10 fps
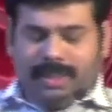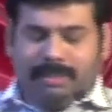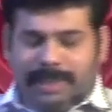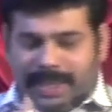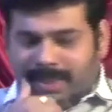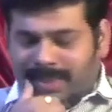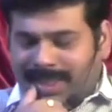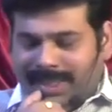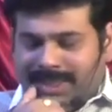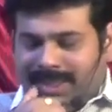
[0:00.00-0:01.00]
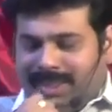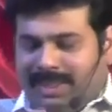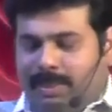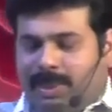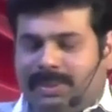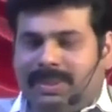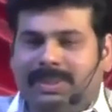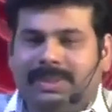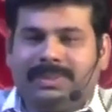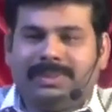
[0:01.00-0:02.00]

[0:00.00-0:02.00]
Manual testing is a process